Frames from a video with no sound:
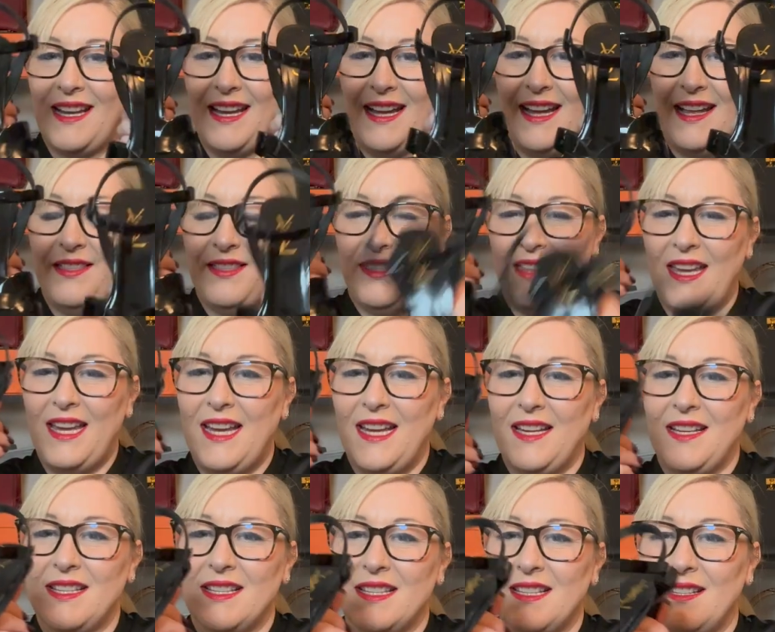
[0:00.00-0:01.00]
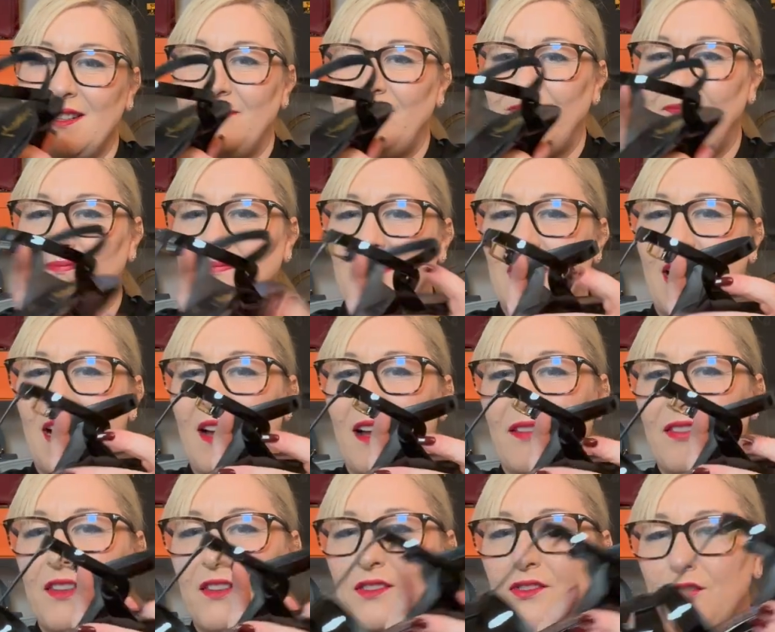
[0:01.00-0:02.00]
and these are
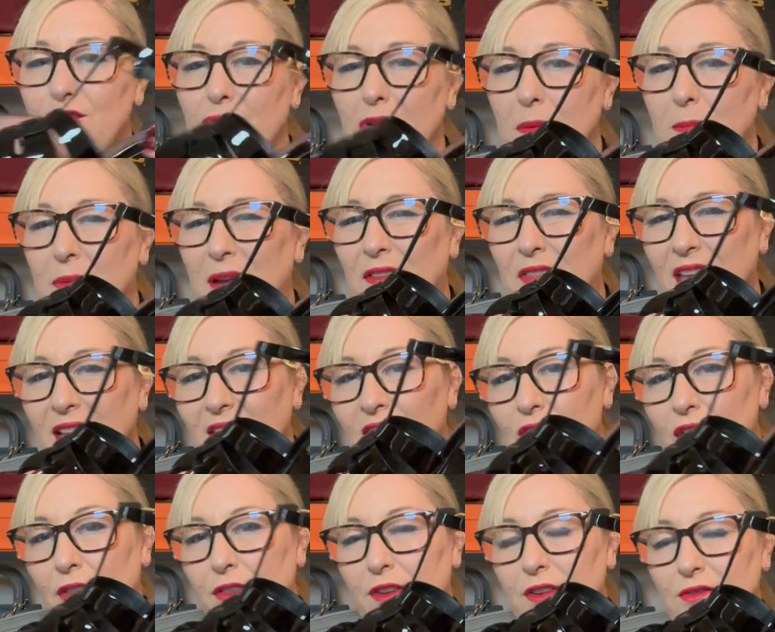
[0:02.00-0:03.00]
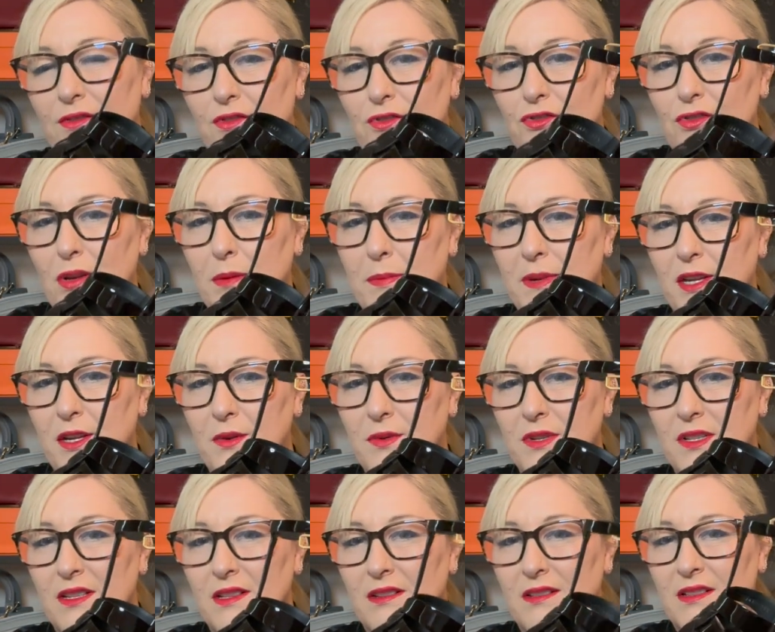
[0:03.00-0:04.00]
the I think they're called the
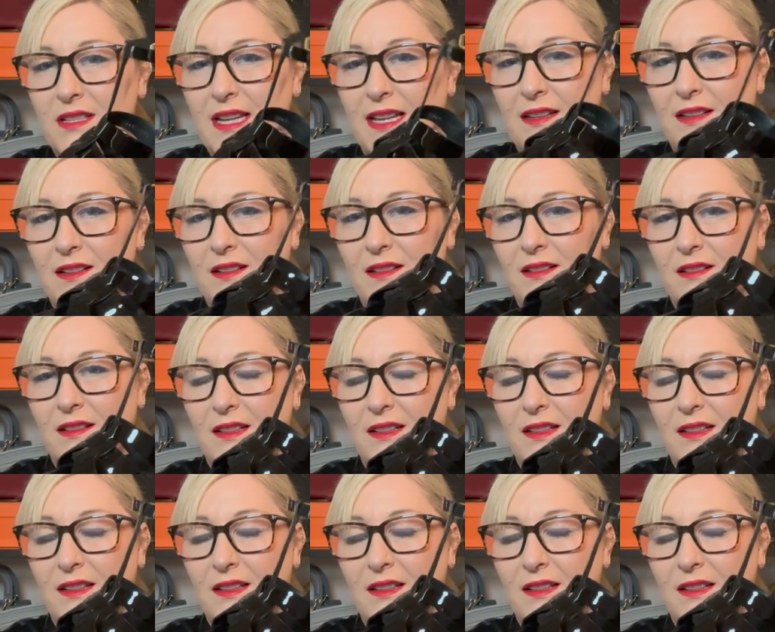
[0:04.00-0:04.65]
tribute sandal,